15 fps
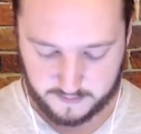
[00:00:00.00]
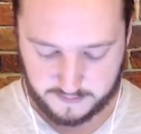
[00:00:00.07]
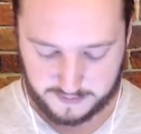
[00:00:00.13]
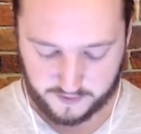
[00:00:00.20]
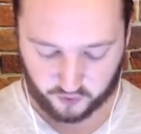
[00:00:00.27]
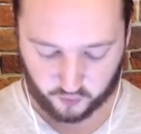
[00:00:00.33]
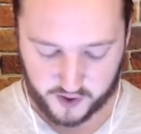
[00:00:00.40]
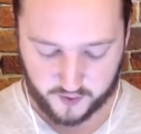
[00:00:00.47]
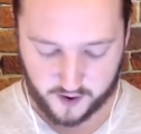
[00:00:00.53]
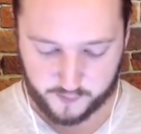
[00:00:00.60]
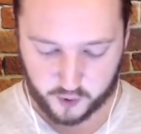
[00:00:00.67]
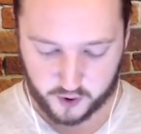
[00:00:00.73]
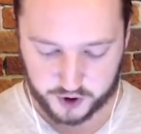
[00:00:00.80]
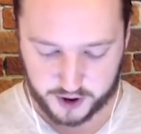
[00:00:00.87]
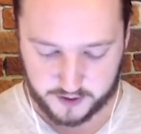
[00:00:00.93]
Maybe three crown
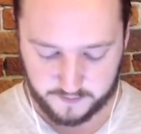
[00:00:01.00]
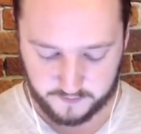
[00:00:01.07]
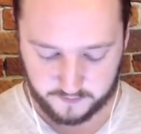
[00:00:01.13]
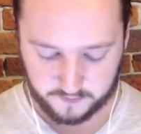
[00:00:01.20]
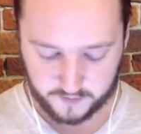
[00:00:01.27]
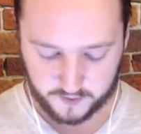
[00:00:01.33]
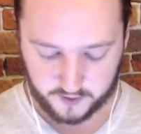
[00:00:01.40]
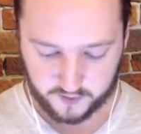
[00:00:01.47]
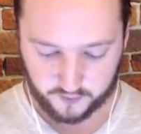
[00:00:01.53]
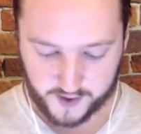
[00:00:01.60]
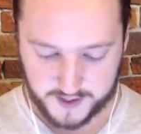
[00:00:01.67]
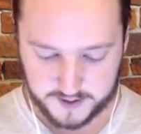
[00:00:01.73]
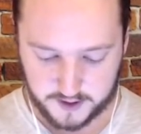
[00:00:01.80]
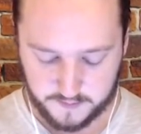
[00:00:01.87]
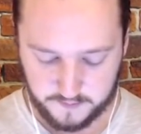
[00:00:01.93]
push him.
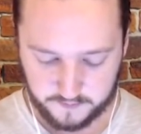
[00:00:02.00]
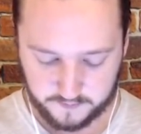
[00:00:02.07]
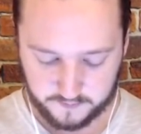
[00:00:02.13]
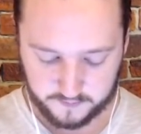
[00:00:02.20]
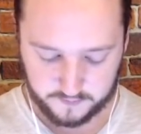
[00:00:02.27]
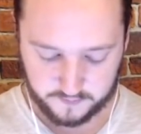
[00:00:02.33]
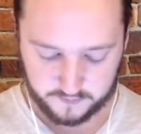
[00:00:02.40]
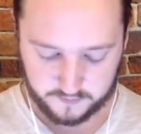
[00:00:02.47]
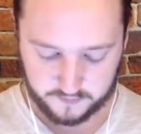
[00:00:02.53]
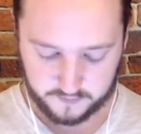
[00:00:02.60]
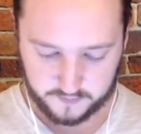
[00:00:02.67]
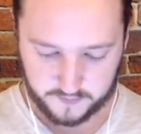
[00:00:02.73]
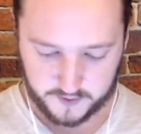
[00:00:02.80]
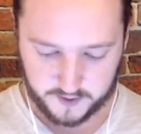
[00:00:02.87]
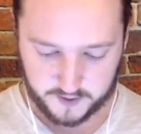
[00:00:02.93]
Race him.
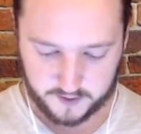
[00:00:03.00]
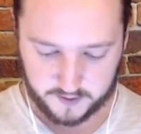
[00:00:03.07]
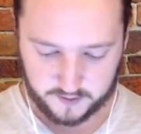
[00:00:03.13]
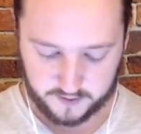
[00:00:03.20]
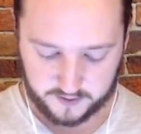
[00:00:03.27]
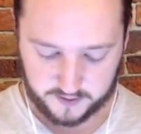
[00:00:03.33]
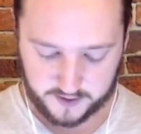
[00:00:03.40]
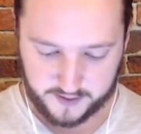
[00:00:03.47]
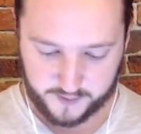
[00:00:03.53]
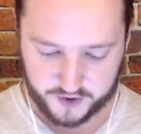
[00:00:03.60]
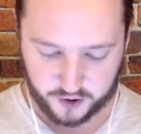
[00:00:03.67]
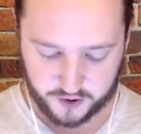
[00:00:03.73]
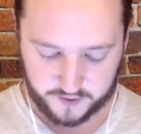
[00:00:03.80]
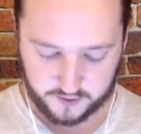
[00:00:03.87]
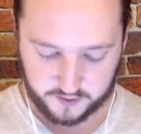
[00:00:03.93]

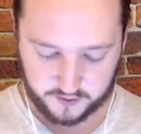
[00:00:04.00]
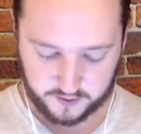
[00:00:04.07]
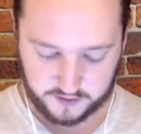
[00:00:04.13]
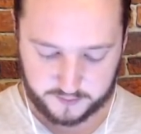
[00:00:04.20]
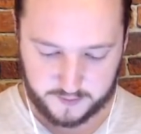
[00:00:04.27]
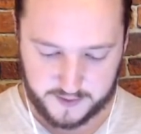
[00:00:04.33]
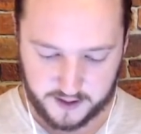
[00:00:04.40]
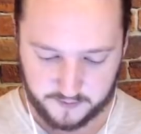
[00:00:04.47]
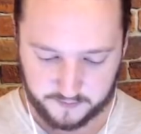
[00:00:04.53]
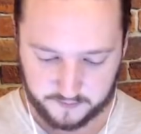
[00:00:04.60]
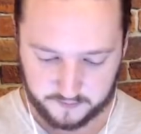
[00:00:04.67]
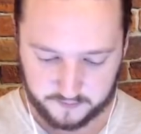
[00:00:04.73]
E-Wizard, come to me.